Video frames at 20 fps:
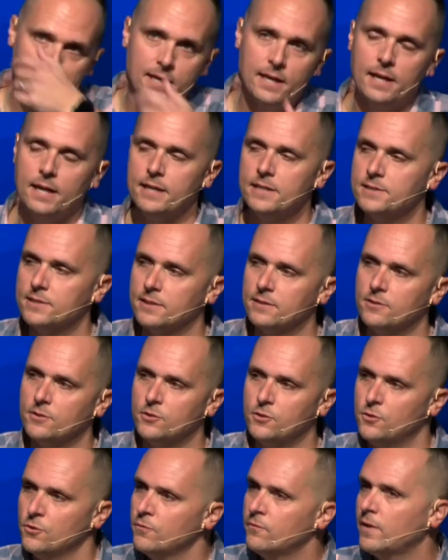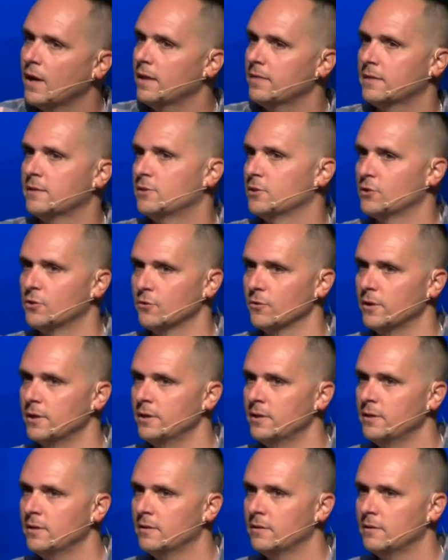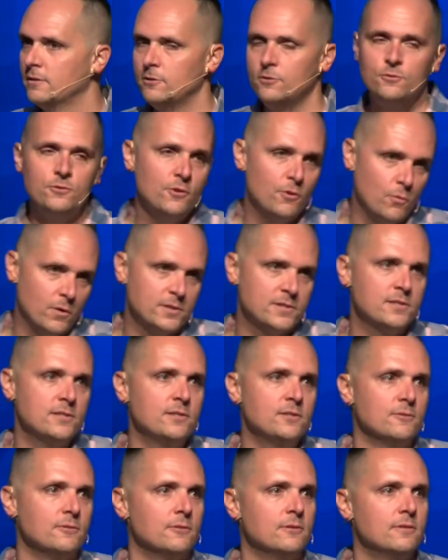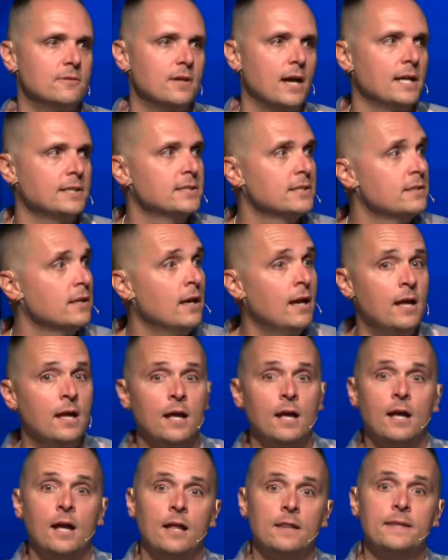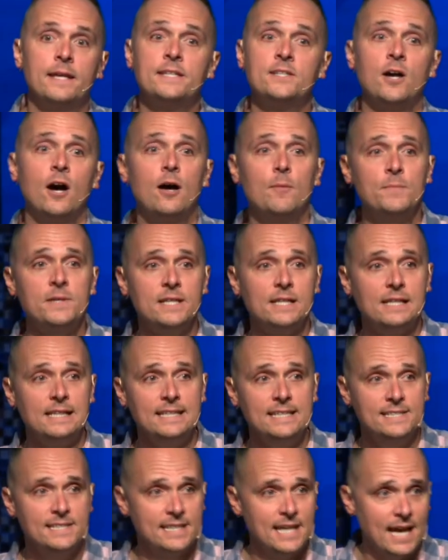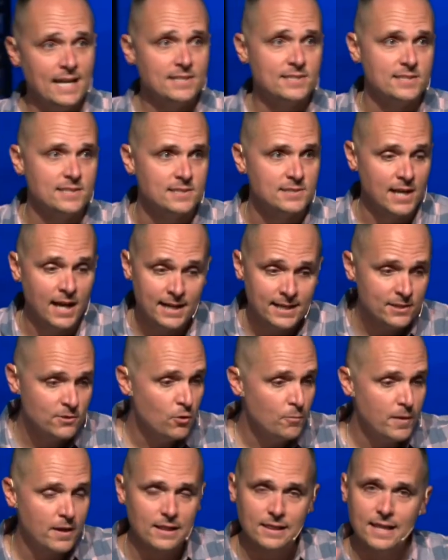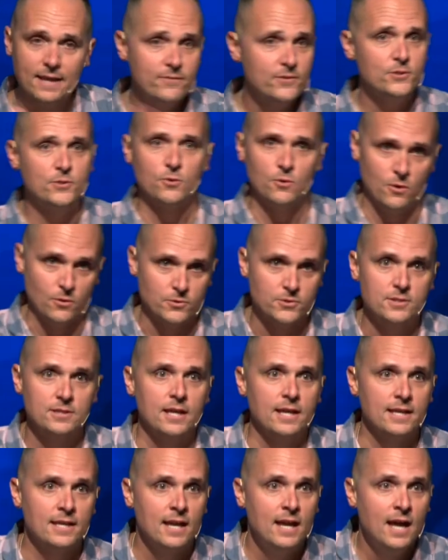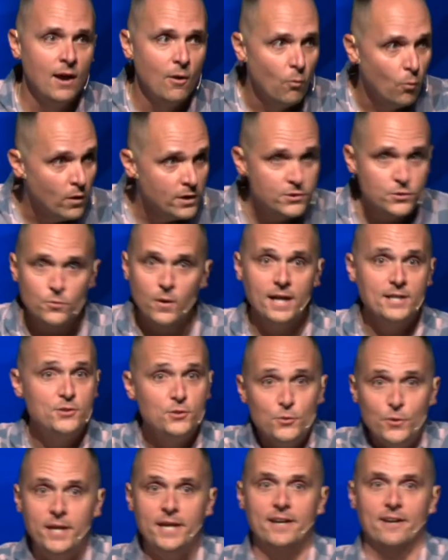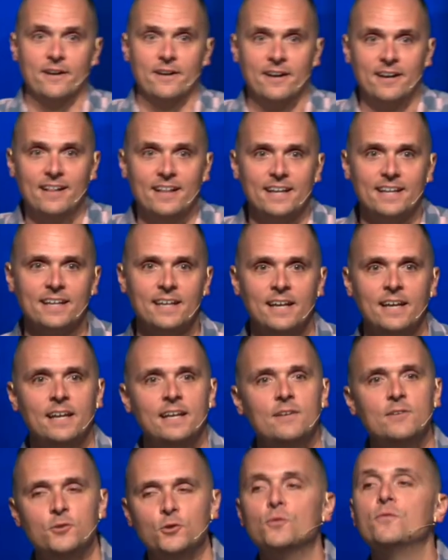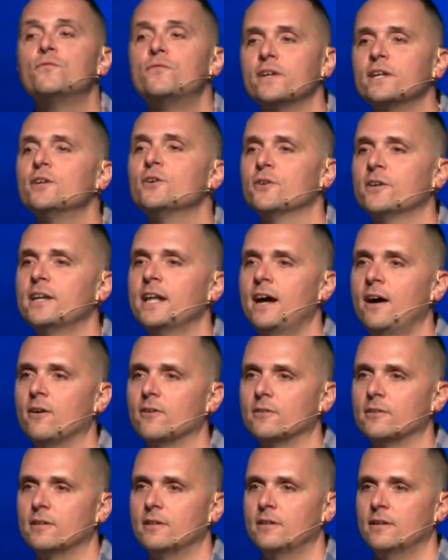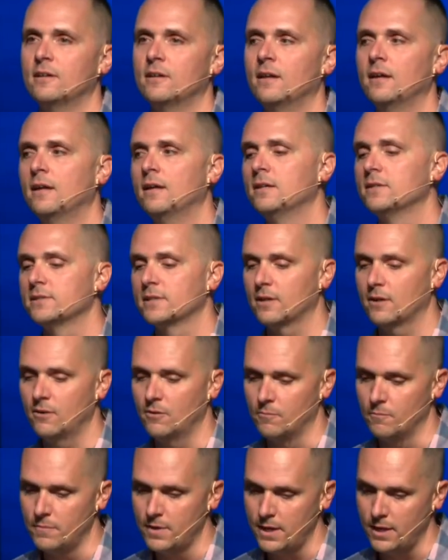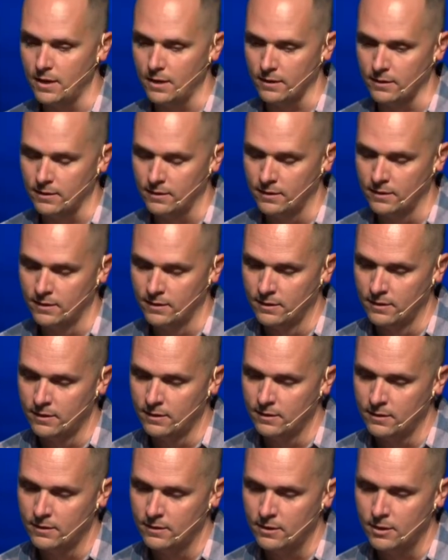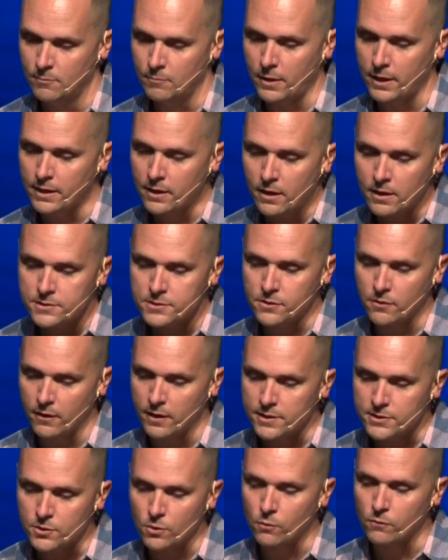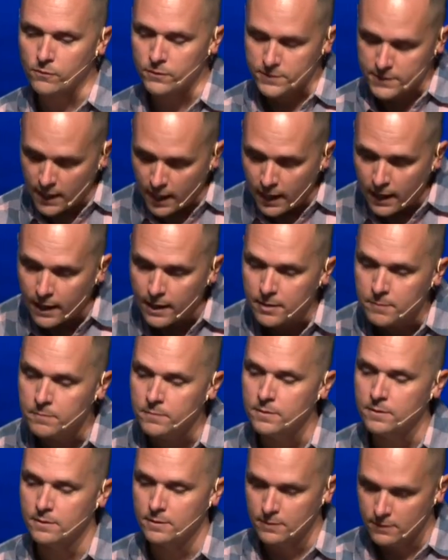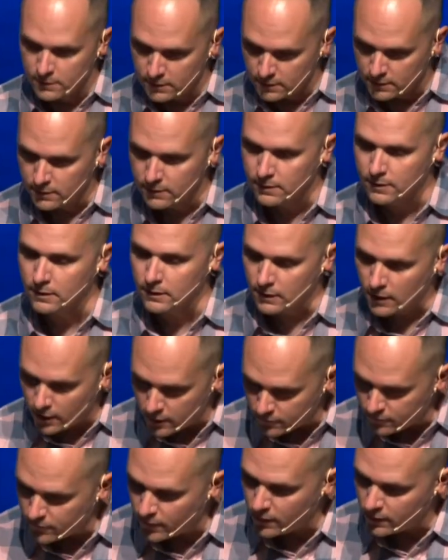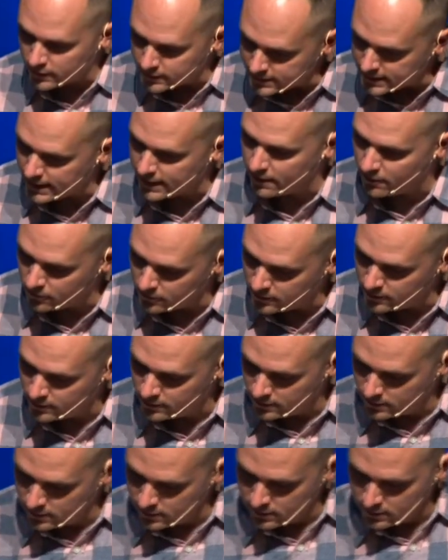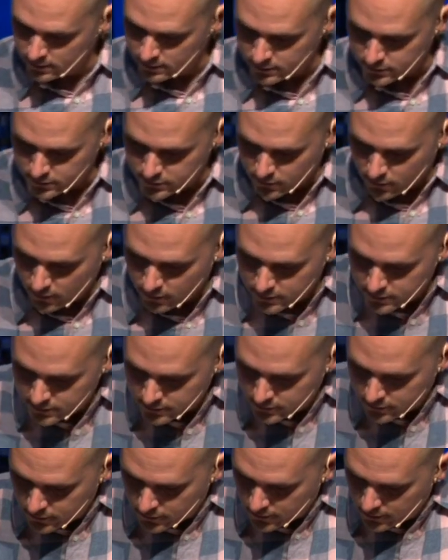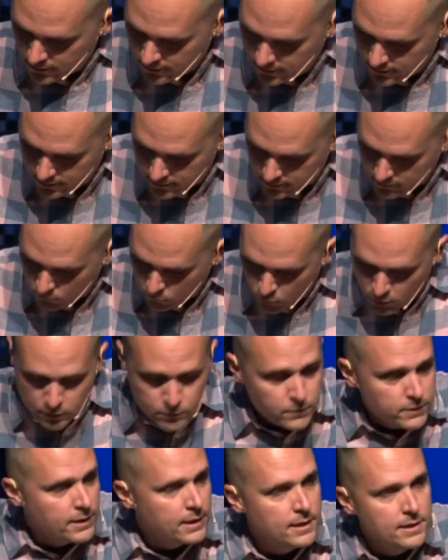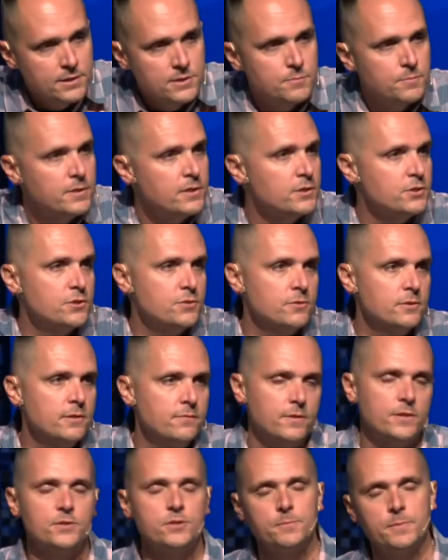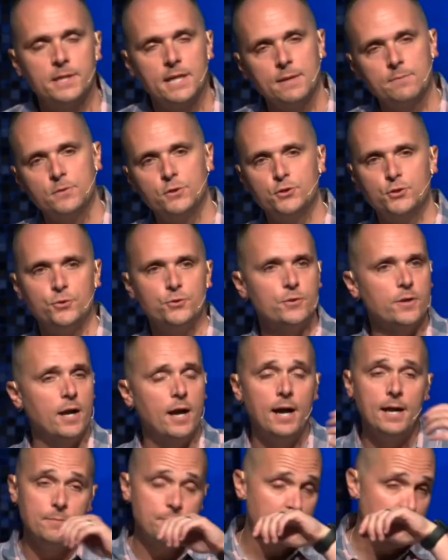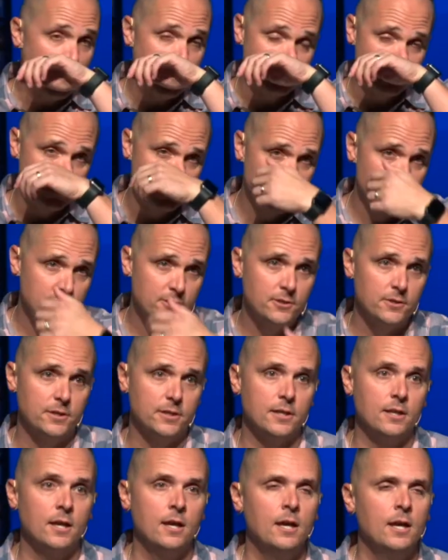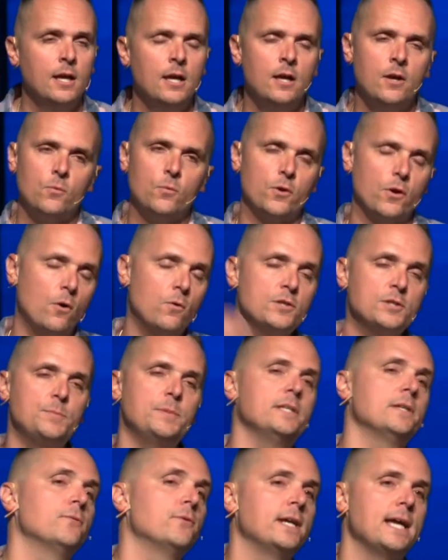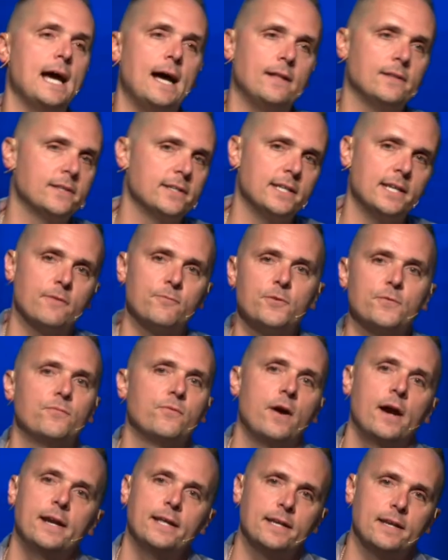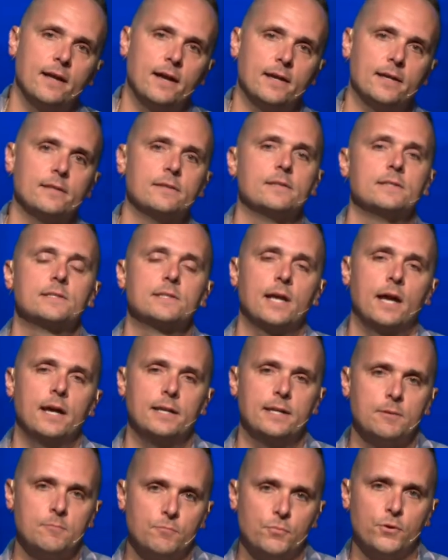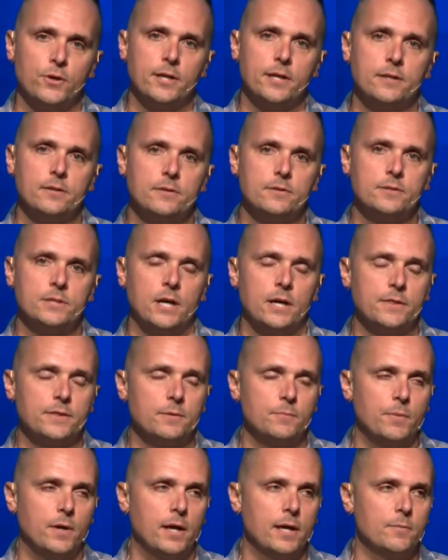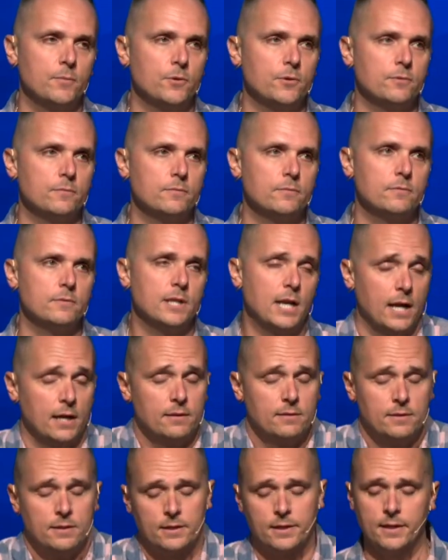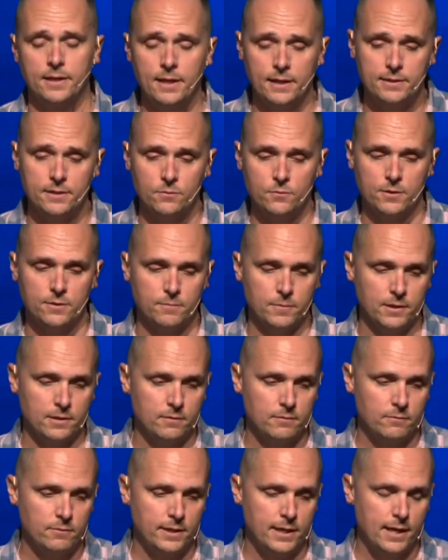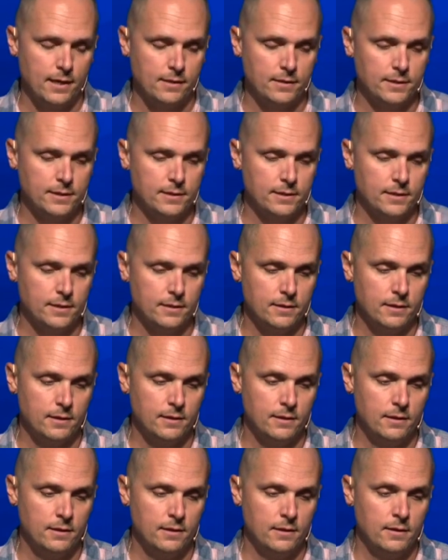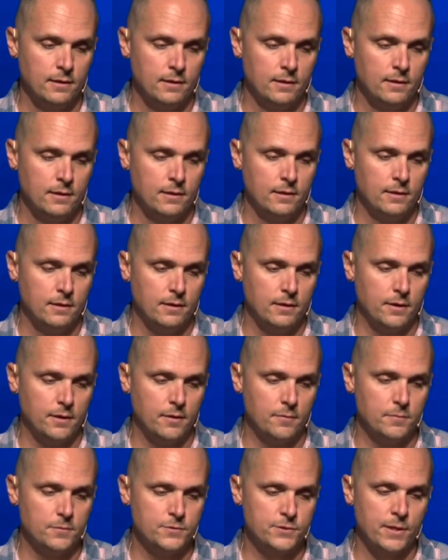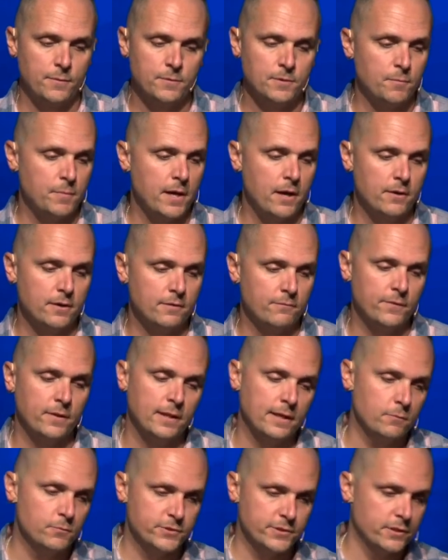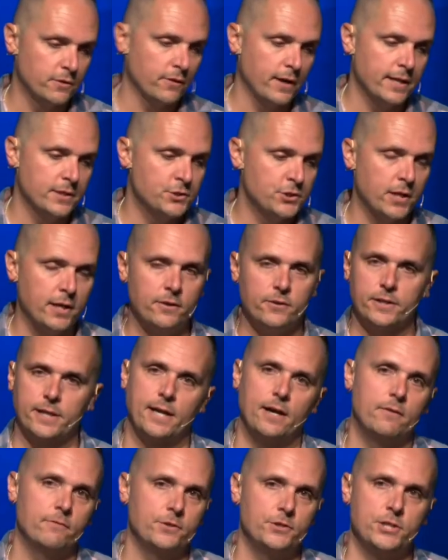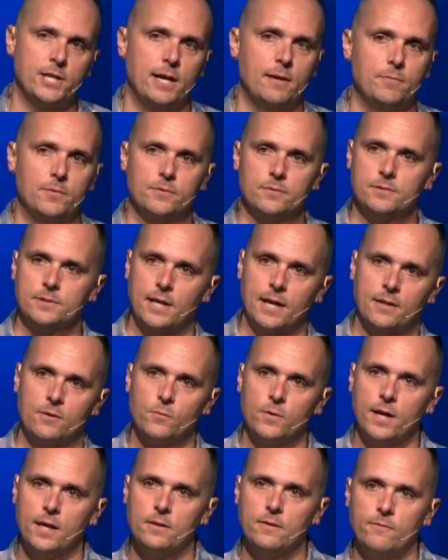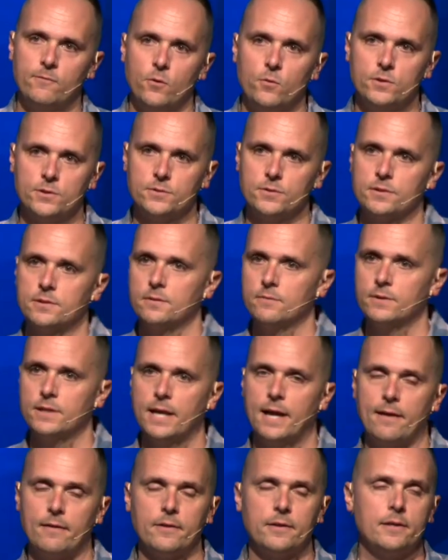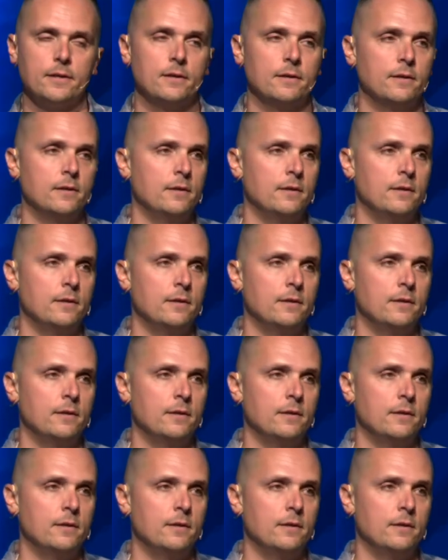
And he said, You've got the degree. You know what to do. I said, they taught me Ecclesiastes. I didn't know about 11 year olds. Like, what do I do here? like, you'll figure it out. It's like, oh man. By God's grace, over time and a lot of falling down, started to learn and worked with kids ministry, eventually became the junior high pastor and would always be at reality every Friday night. This guy named Britt taught the Bible. And I, it connected with me, reality did. Um, there's something about it. I felt like it was the grandchild of Calvary Chapel. It's kind of the way I've always looked at reality.